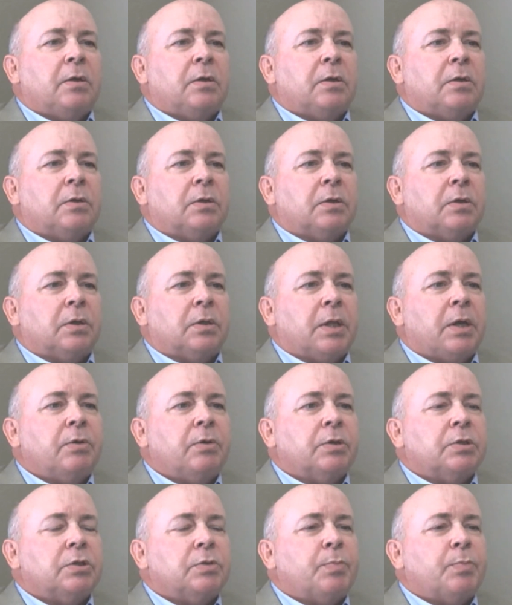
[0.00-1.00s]
The cloud
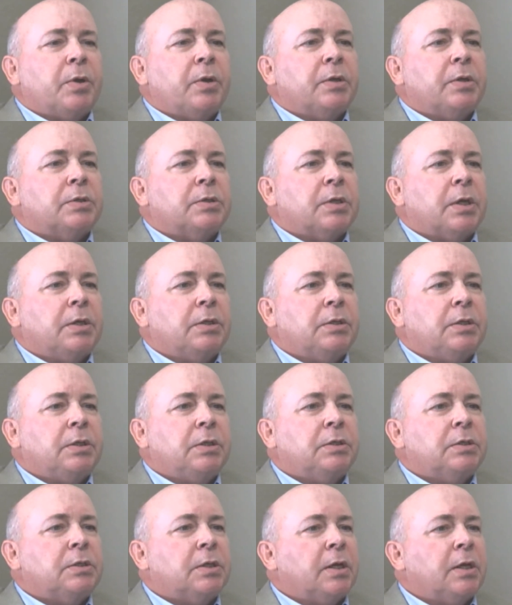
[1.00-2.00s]
experienced IT
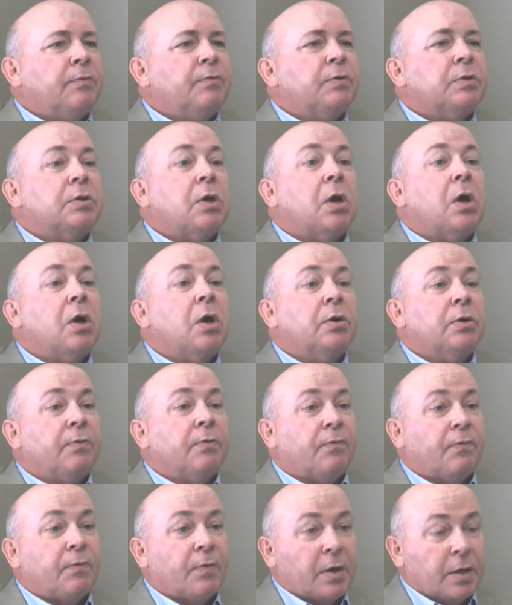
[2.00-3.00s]
staff is hard to
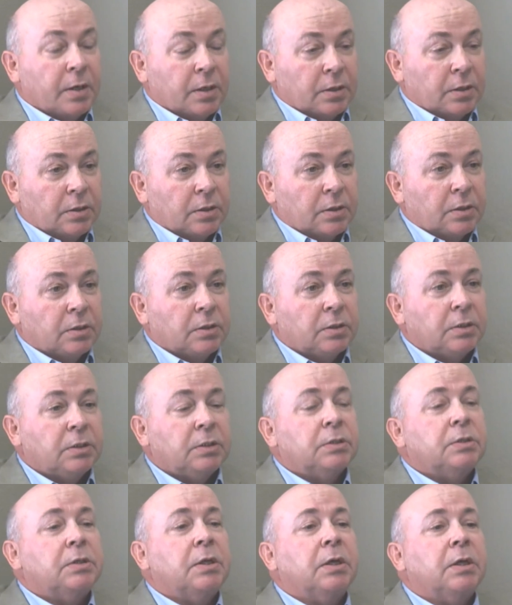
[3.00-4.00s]
find
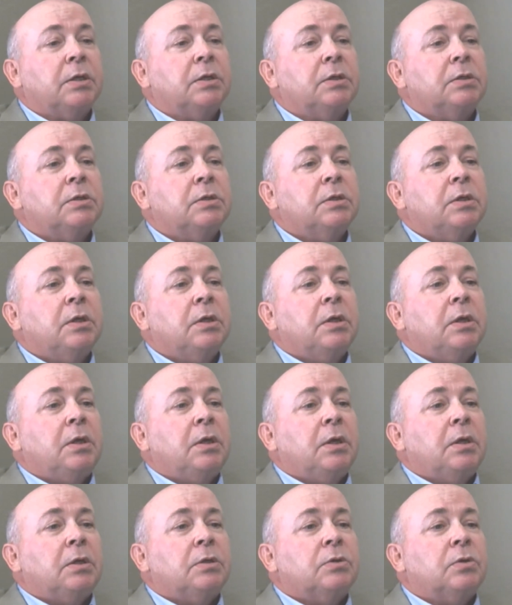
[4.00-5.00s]
these days,
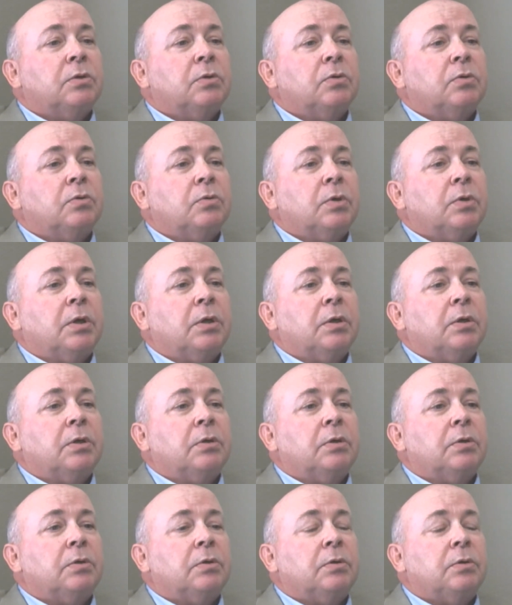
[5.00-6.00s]

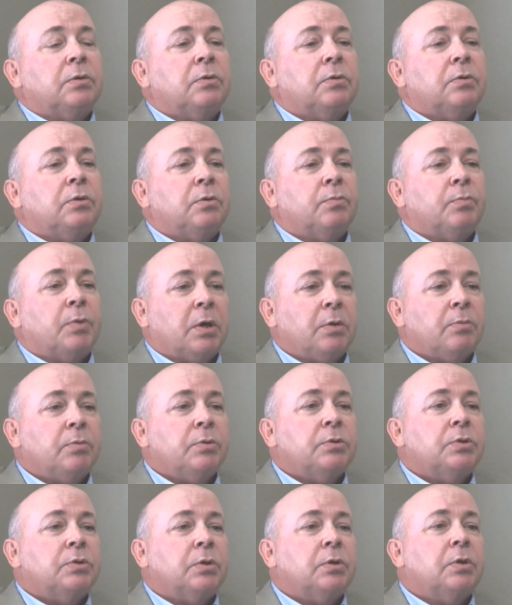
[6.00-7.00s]
so you probably
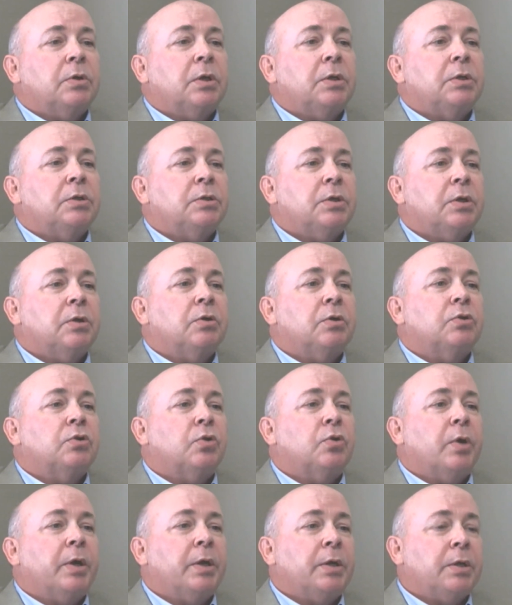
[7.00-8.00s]
should consider
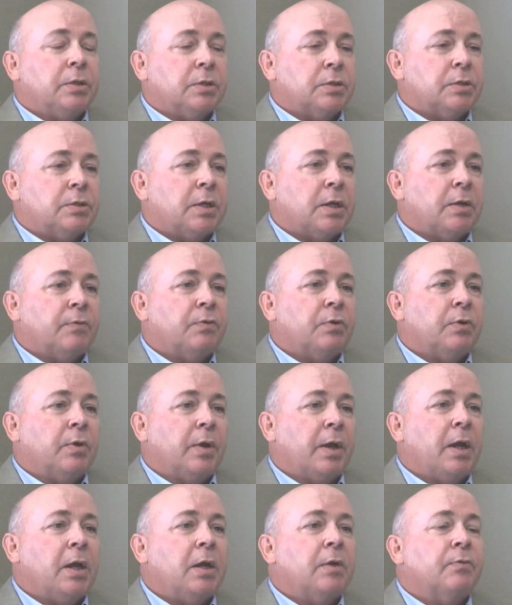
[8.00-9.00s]
training the staff that you
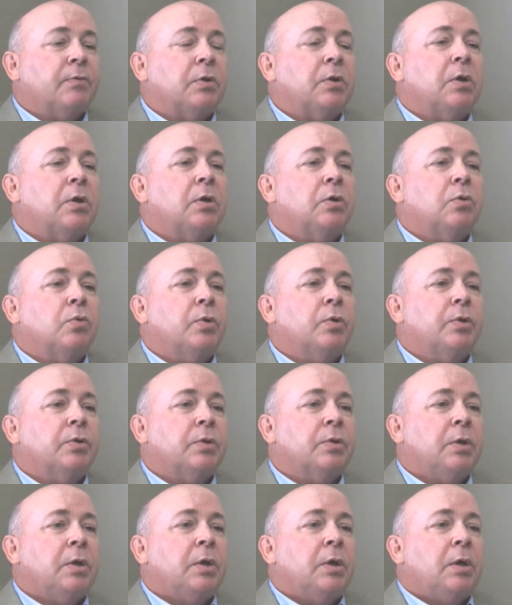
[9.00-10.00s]
have, along with
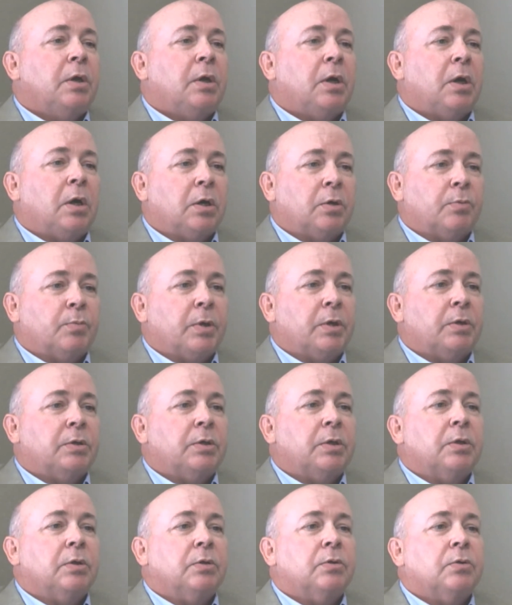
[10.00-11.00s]

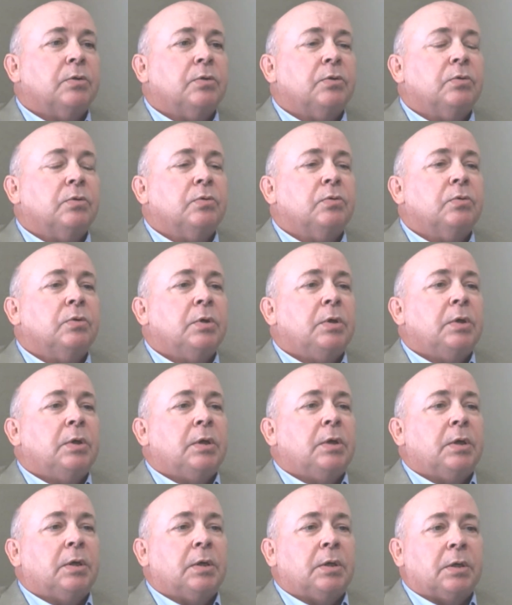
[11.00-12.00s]
augmenting through
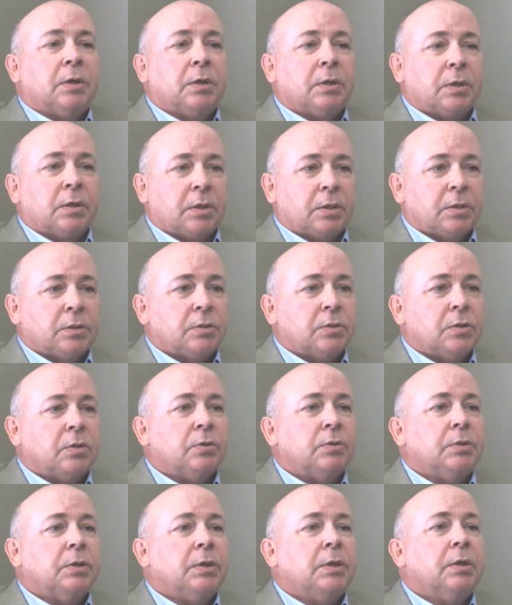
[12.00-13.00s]

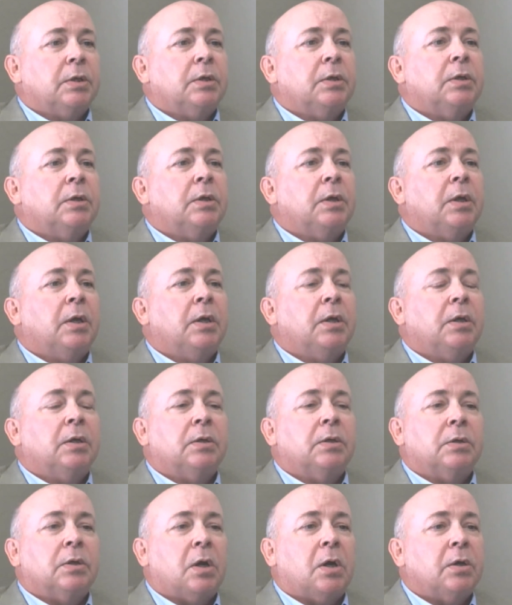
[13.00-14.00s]
consulting
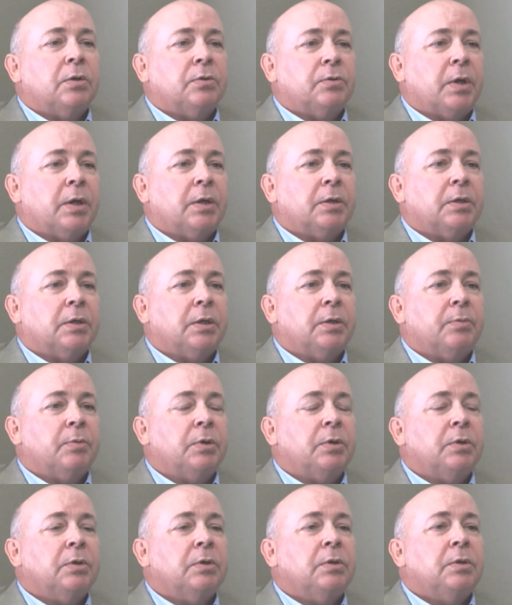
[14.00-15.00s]
and contract labor.